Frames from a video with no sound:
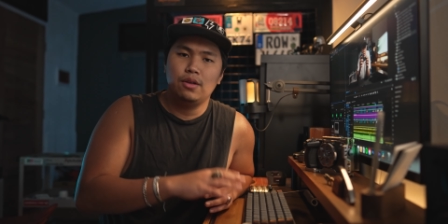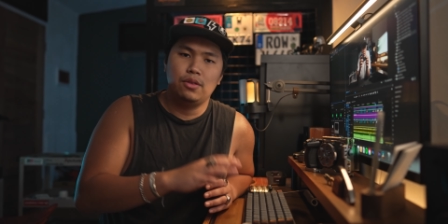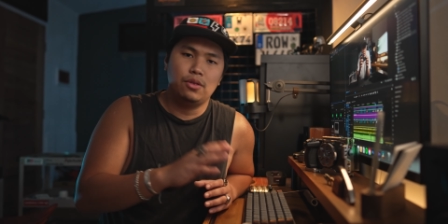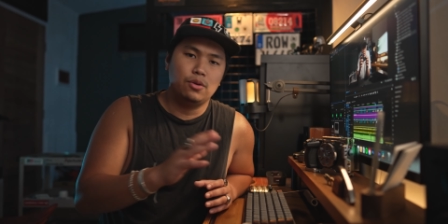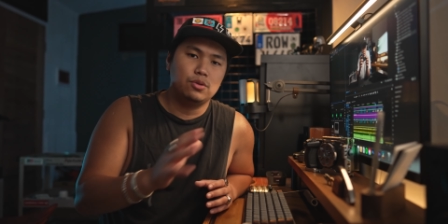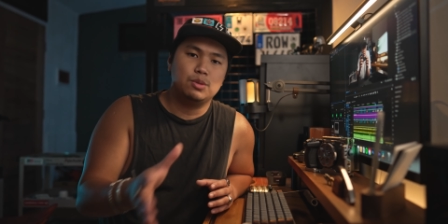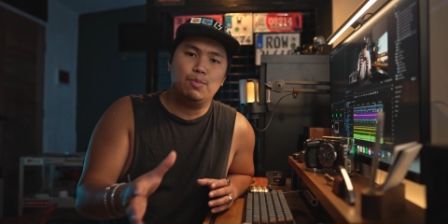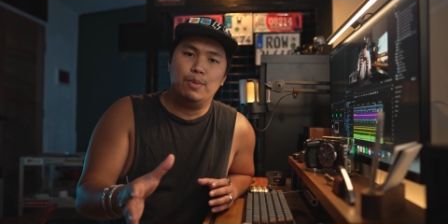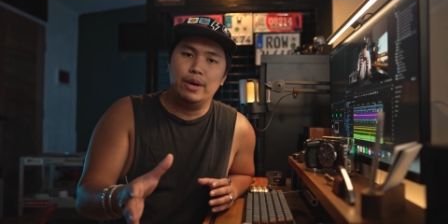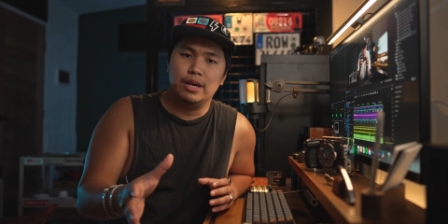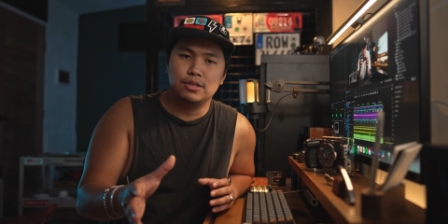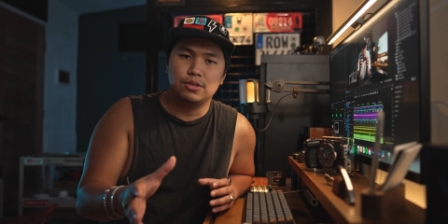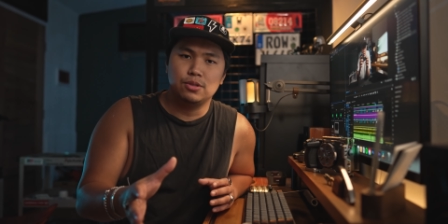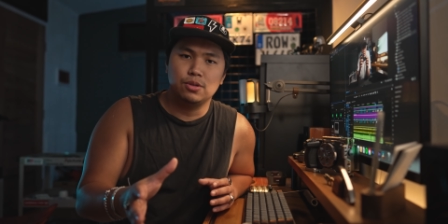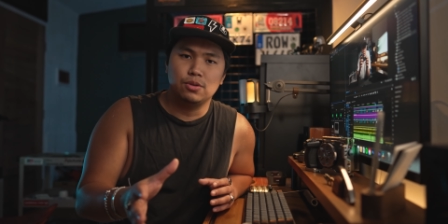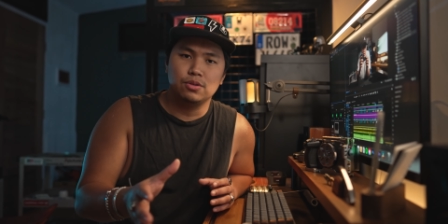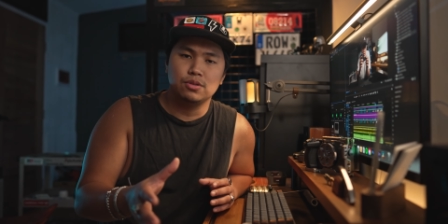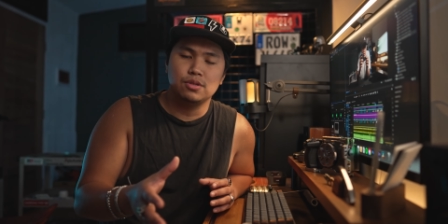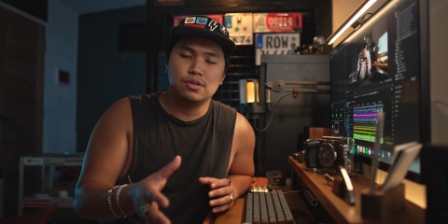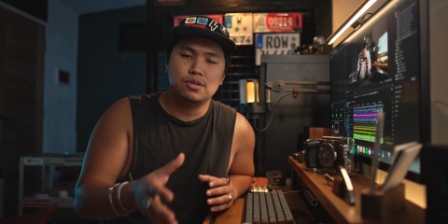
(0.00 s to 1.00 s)
those
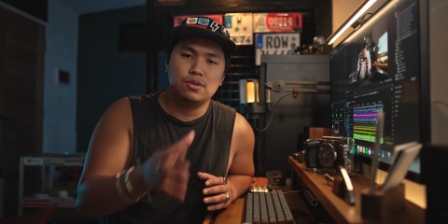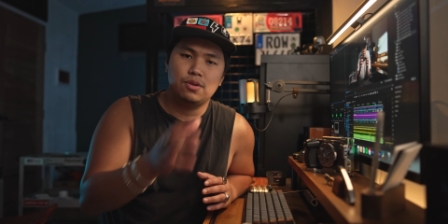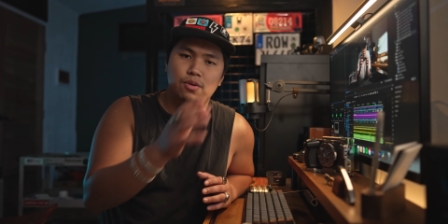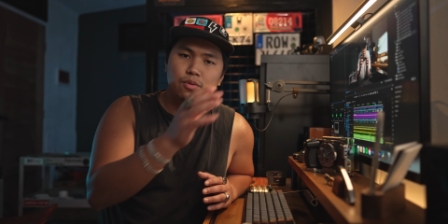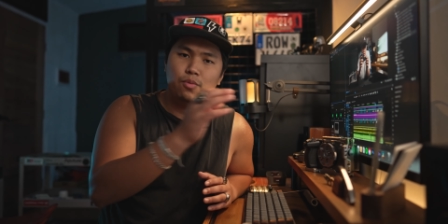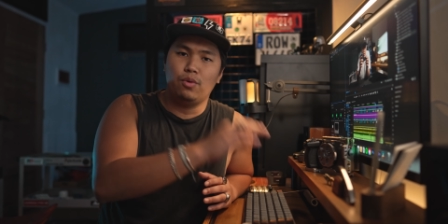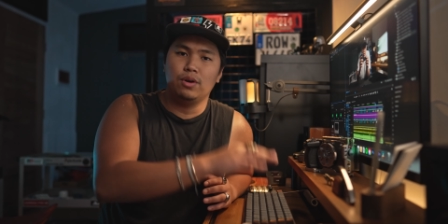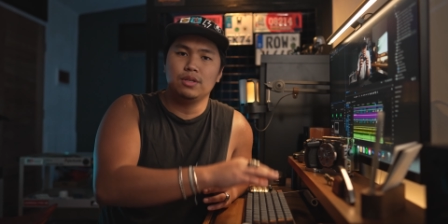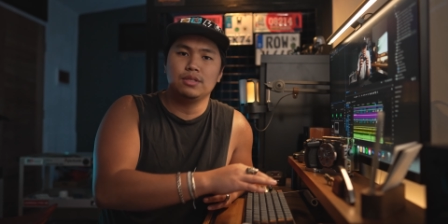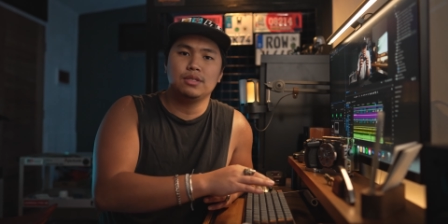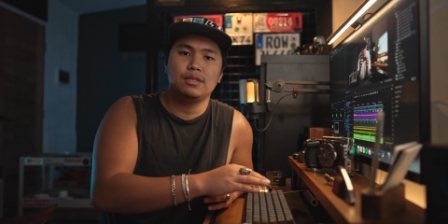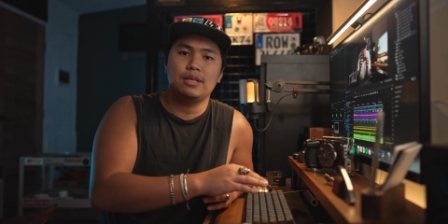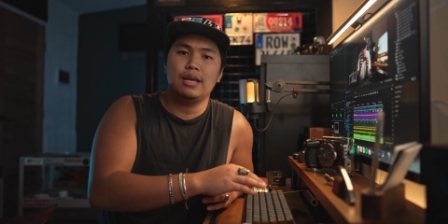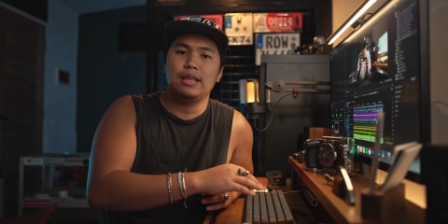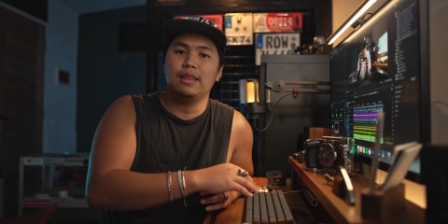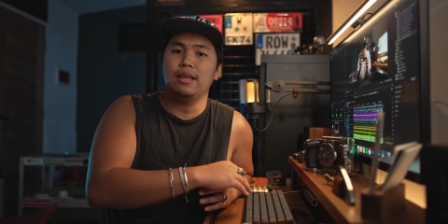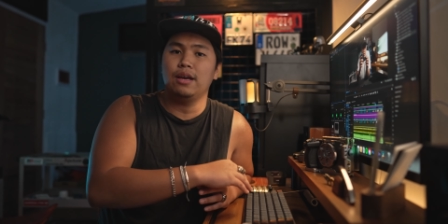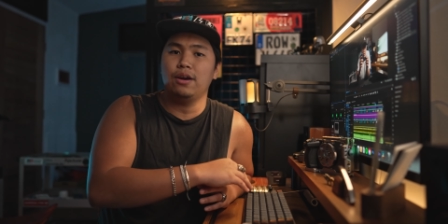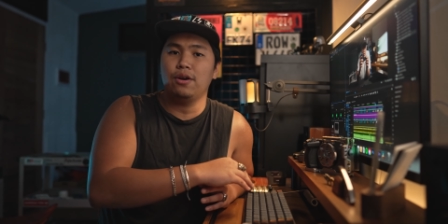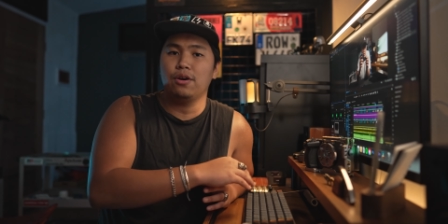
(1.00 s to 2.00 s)
pixels once
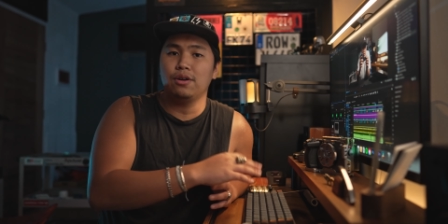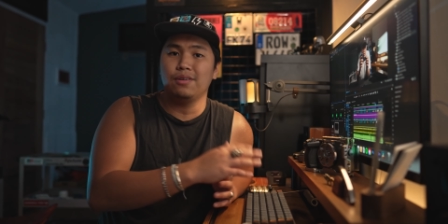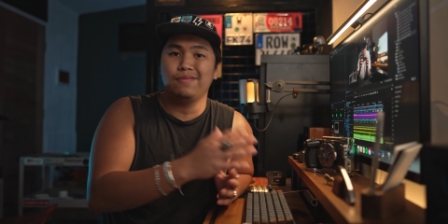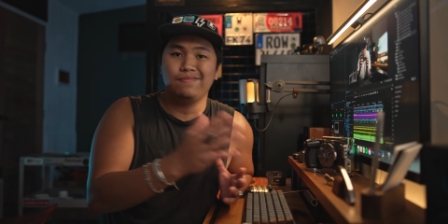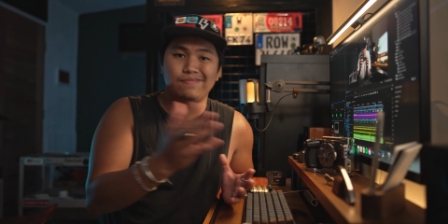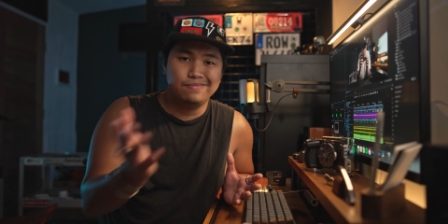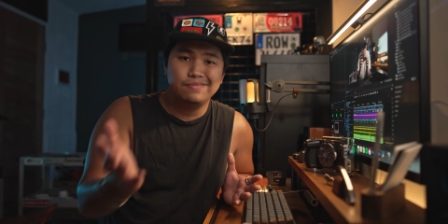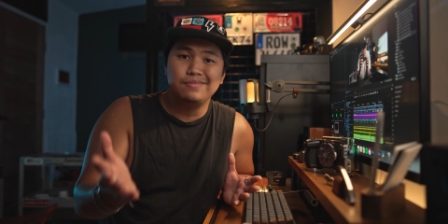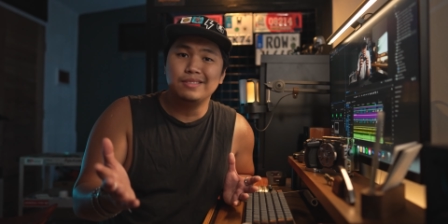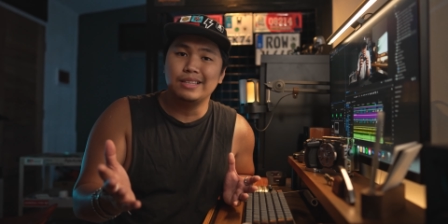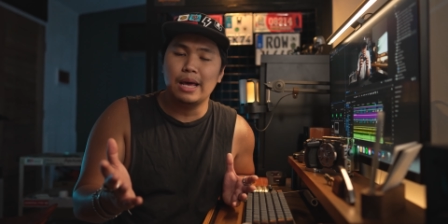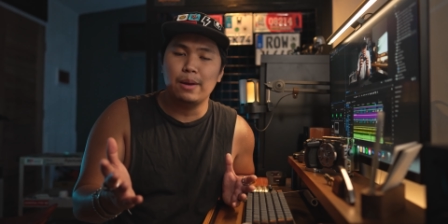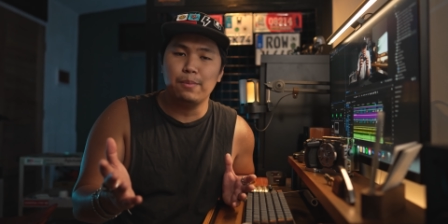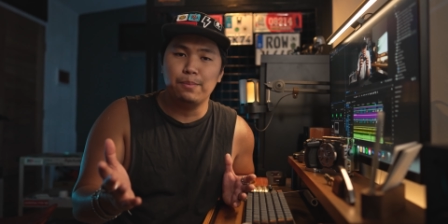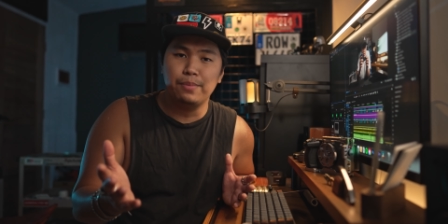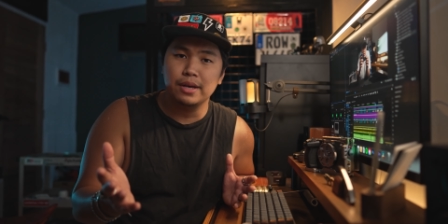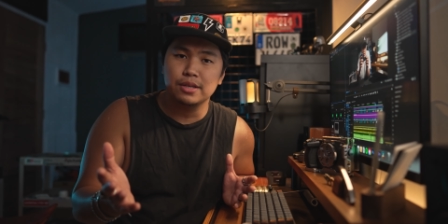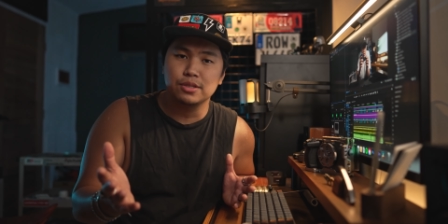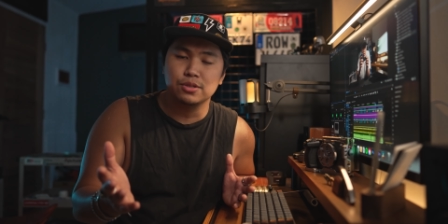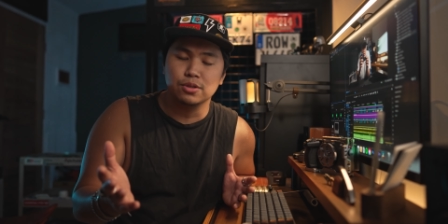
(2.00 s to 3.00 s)
that they are dead
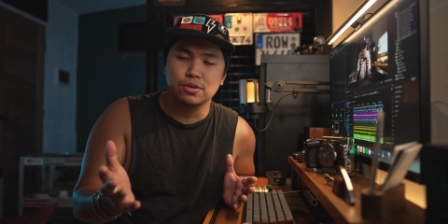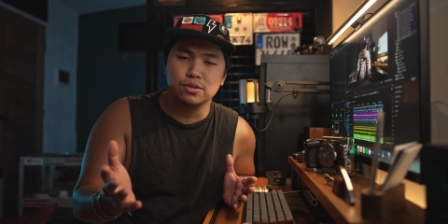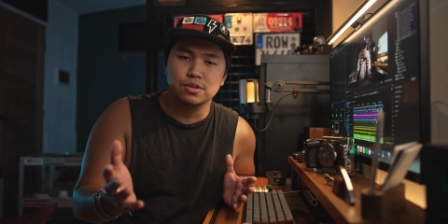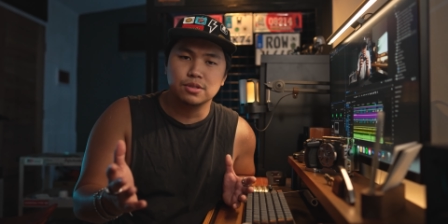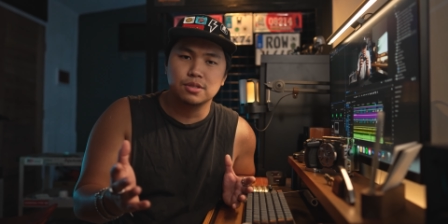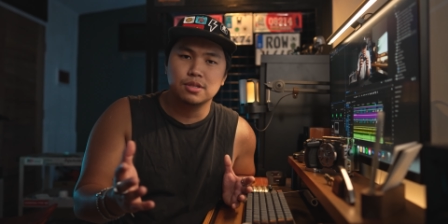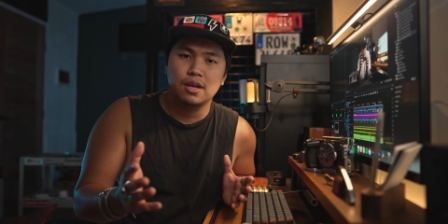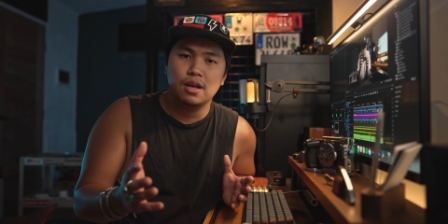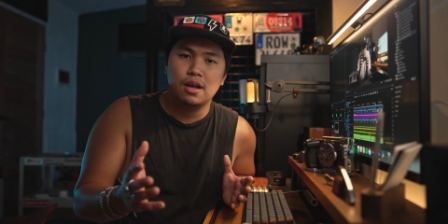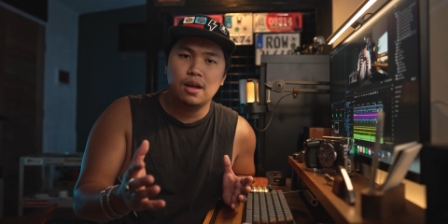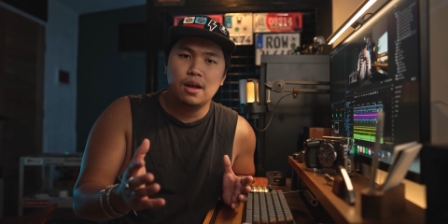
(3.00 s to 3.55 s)
pixels.